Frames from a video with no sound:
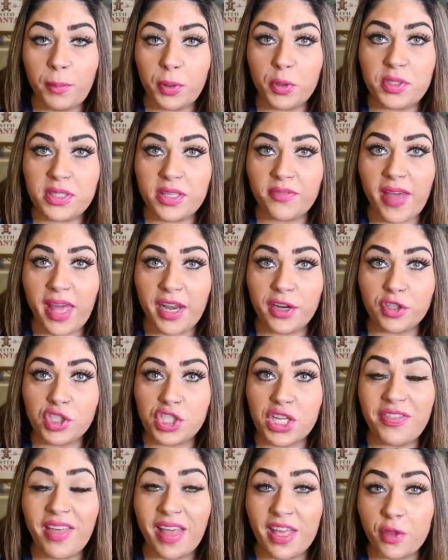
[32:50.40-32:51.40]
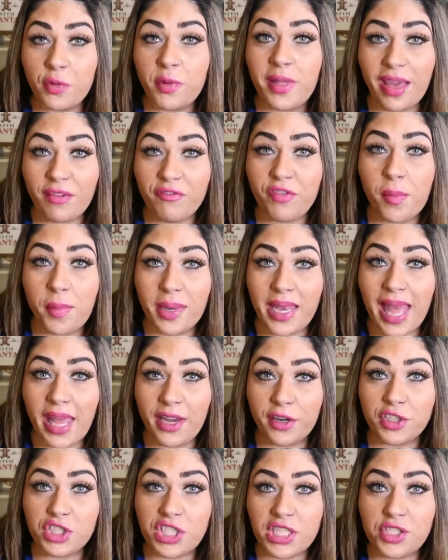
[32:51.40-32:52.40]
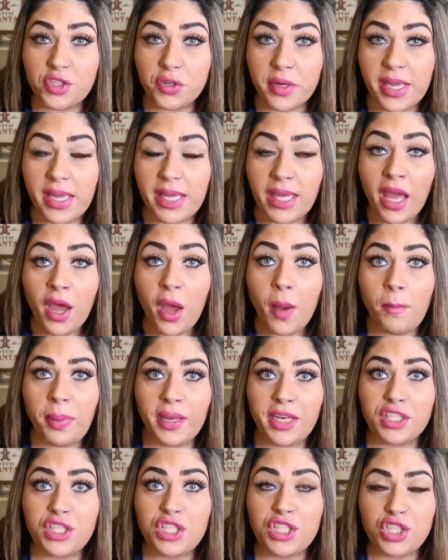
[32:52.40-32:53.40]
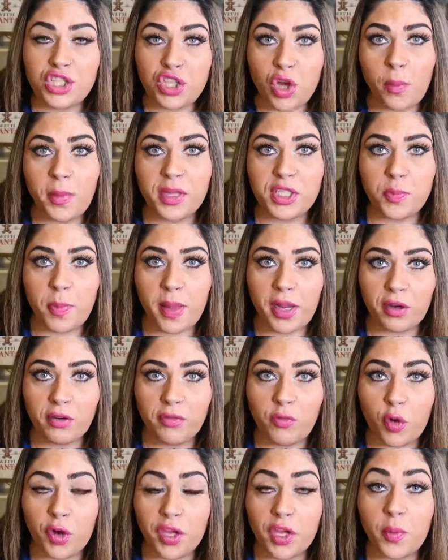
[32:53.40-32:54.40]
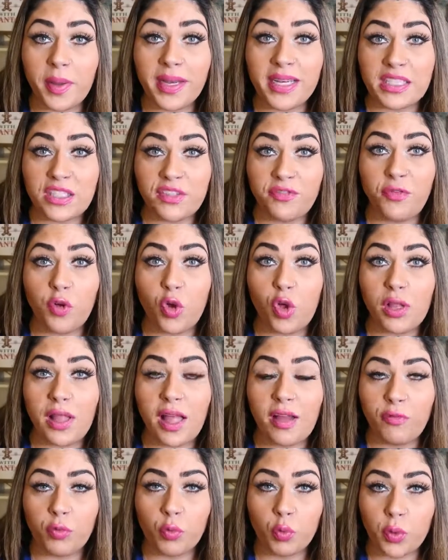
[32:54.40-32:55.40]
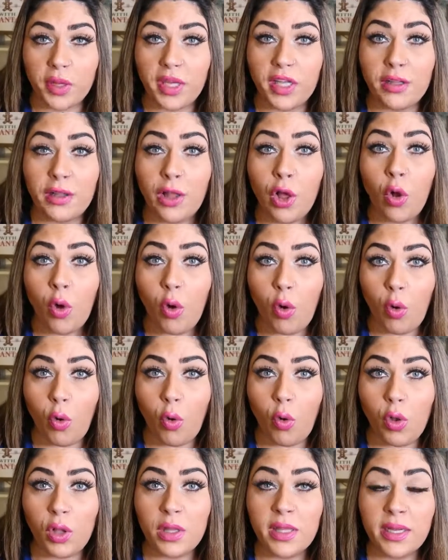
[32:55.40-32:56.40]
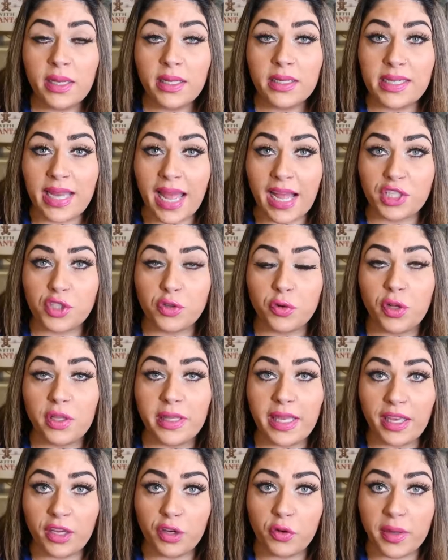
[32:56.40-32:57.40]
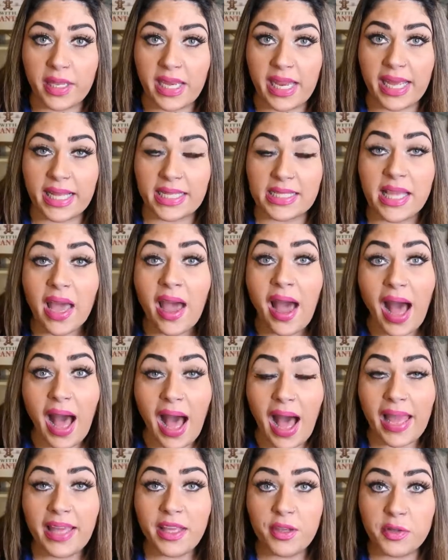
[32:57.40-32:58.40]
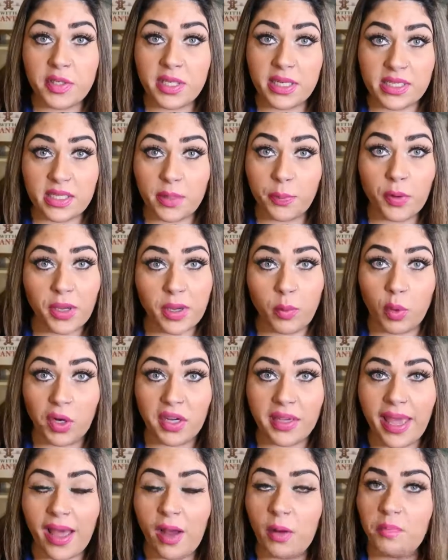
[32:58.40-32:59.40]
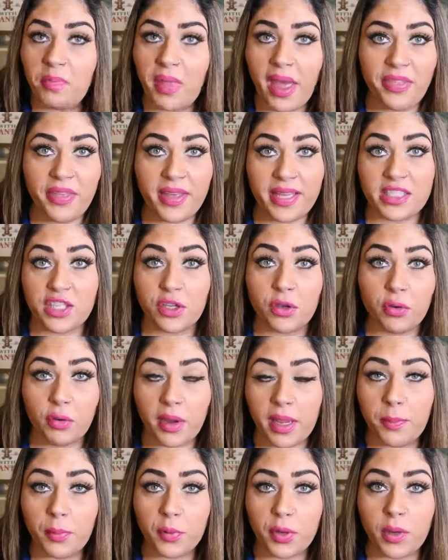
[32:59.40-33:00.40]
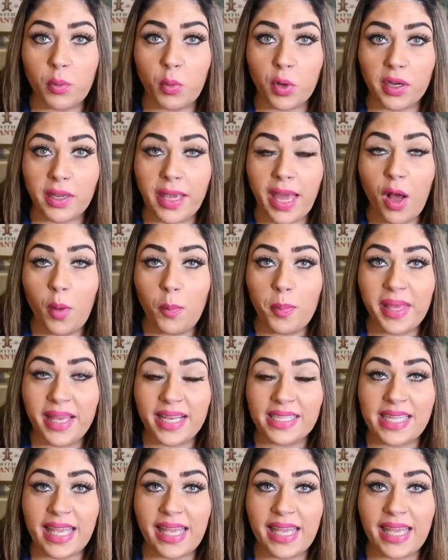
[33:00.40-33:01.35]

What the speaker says: boost of energy that you'd get from an energy drink, but is so much better for you and is full of real, whole, natural ingredients. I use it as a pre-workout. I think it's a great pre-workout because